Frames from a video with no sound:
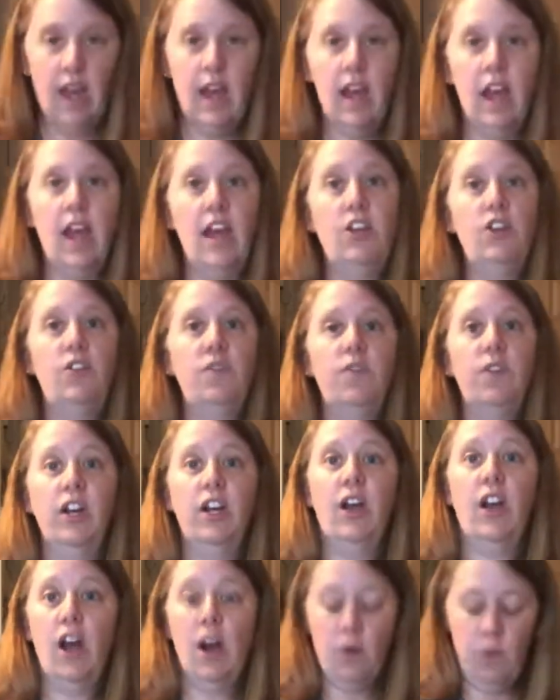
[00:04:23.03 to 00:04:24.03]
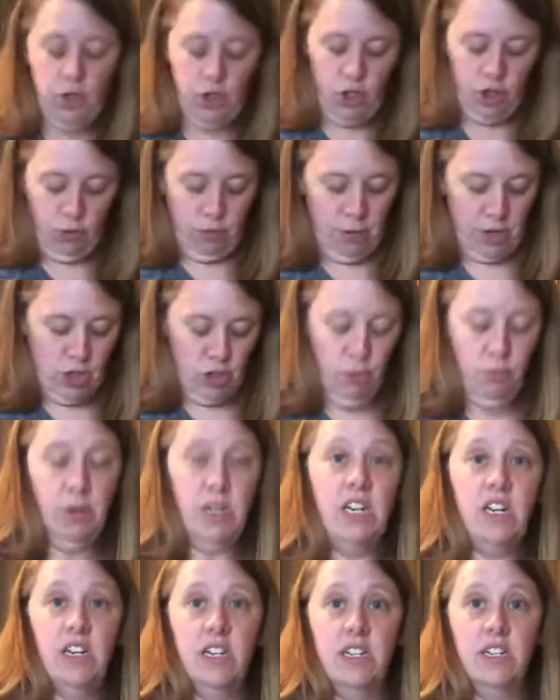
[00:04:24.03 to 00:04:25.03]
and you figure out what your
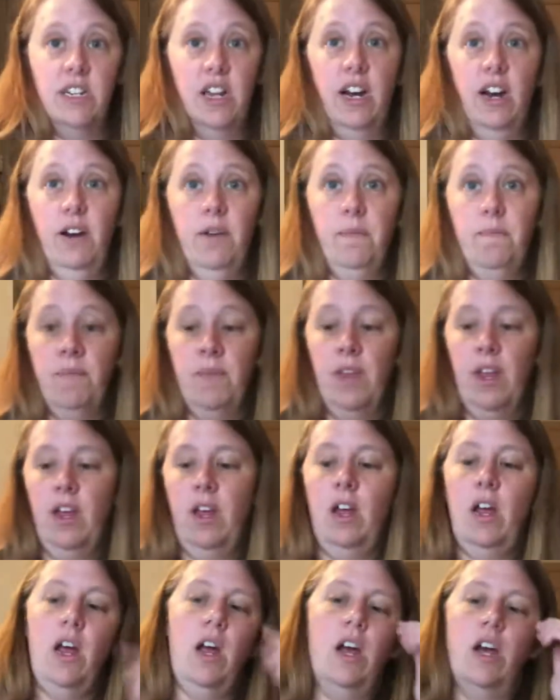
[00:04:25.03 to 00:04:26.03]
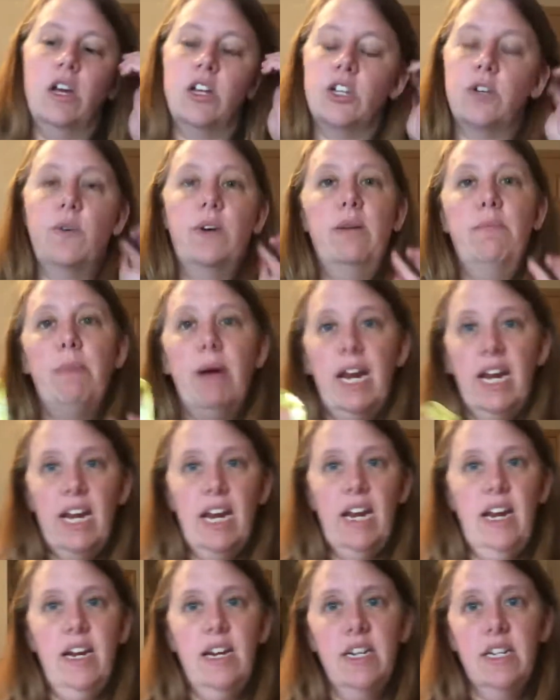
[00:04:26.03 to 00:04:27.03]
measurement is there. So in my
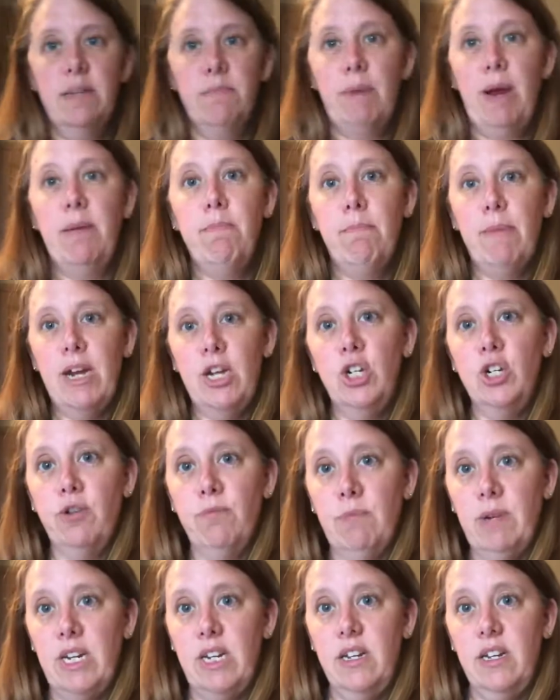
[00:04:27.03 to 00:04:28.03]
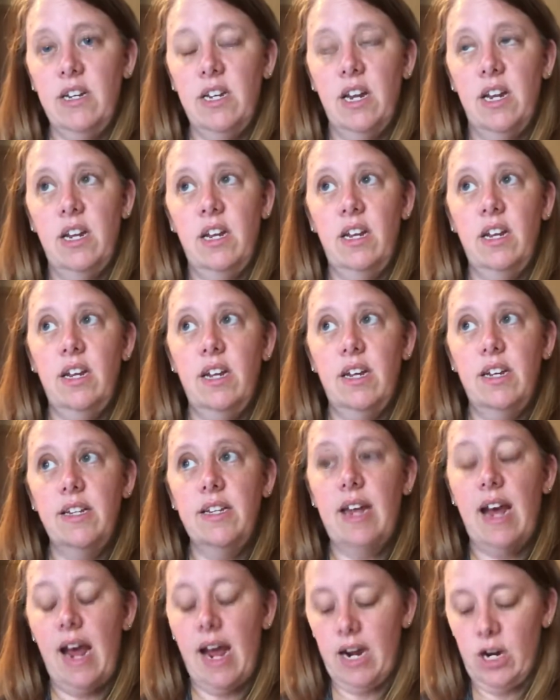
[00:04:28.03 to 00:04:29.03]
case, my measurement is
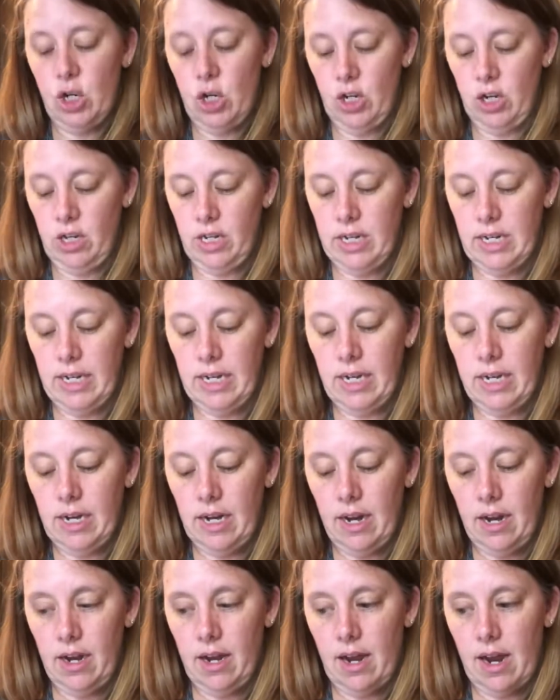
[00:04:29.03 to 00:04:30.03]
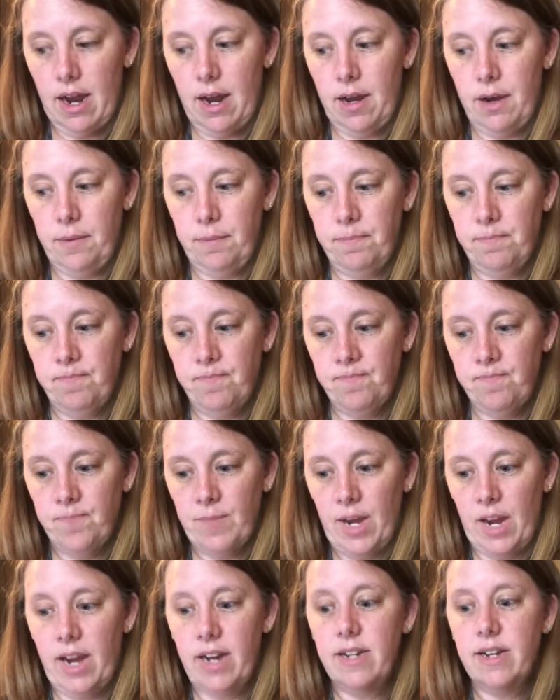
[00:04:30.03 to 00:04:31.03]
actually, I
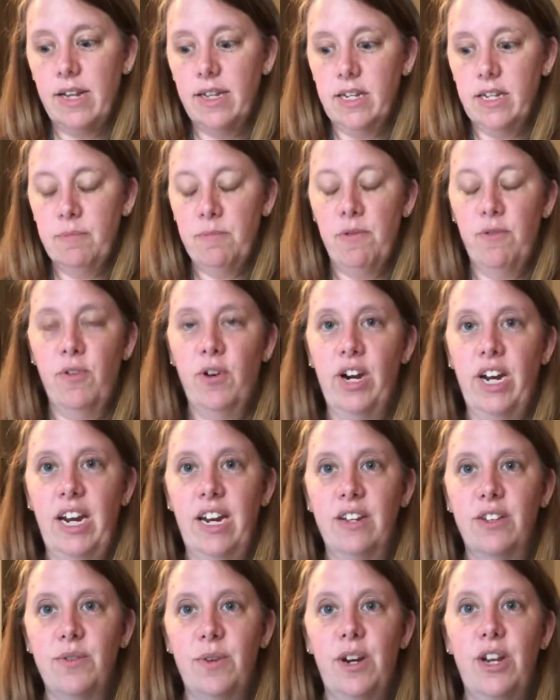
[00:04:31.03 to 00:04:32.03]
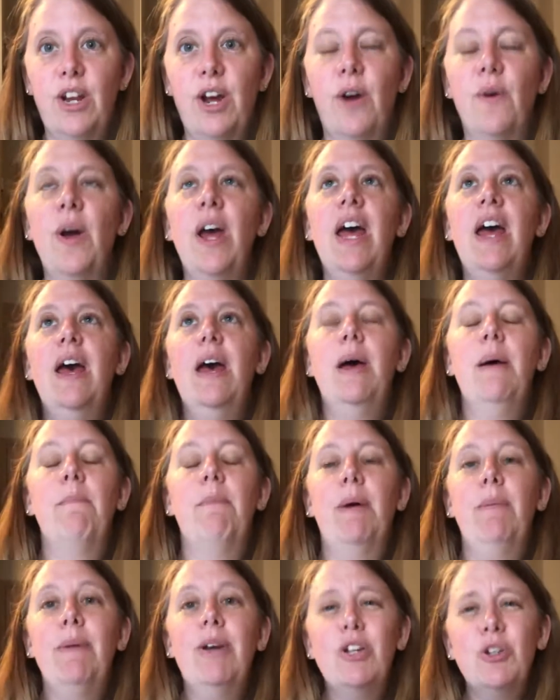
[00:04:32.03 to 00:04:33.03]
had done this beforehand, so I know.
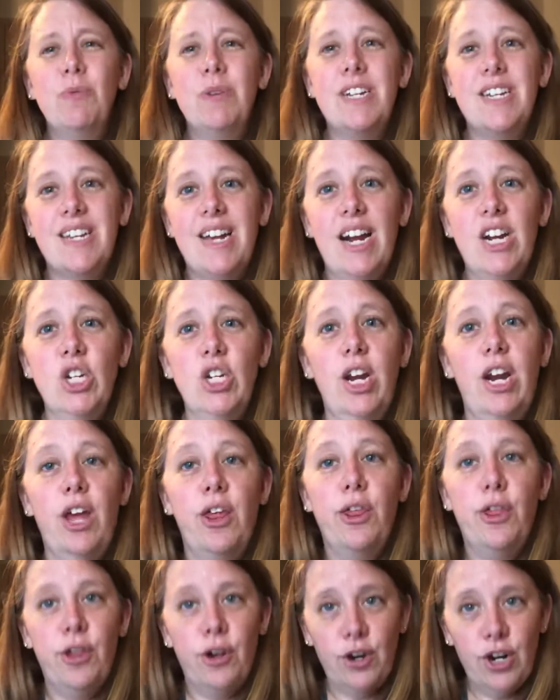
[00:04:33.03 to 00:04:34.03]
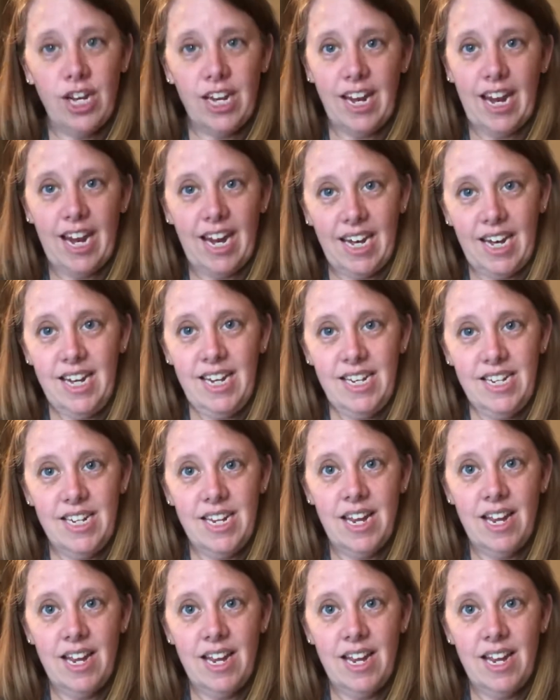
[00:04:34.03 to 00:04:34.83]
My measurement is actually a 38.